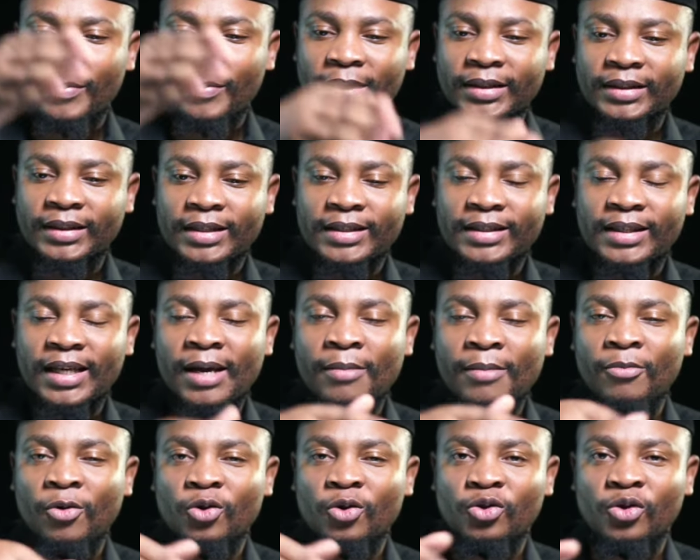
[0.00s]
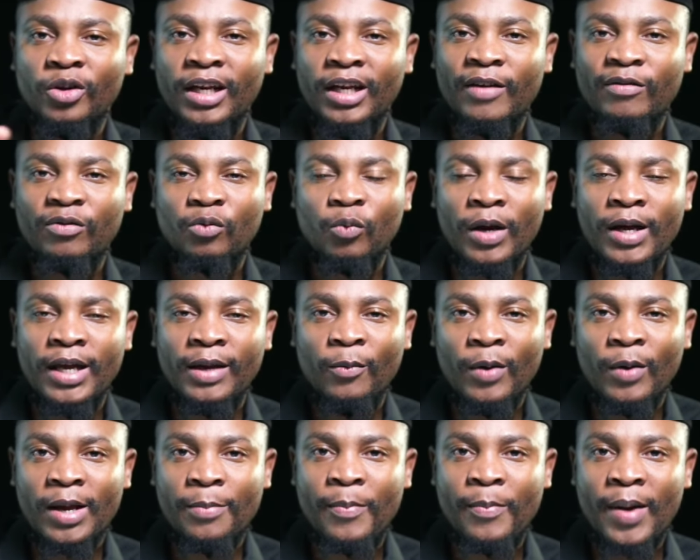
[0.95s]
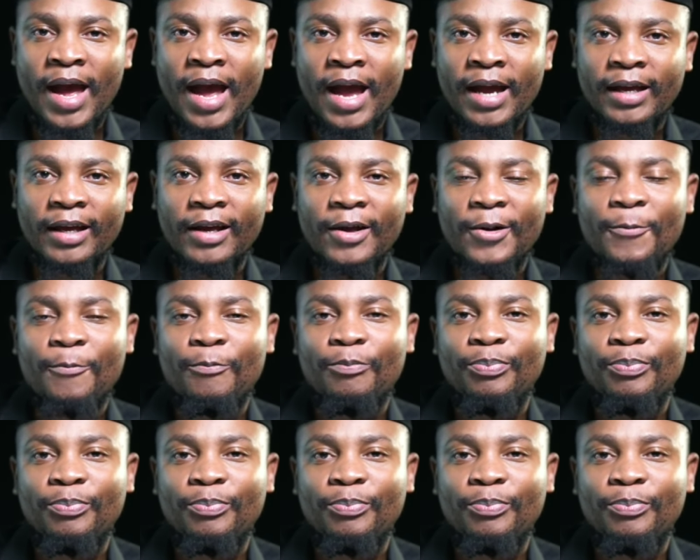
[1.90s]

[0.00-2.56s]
Pastor Sam also left way back.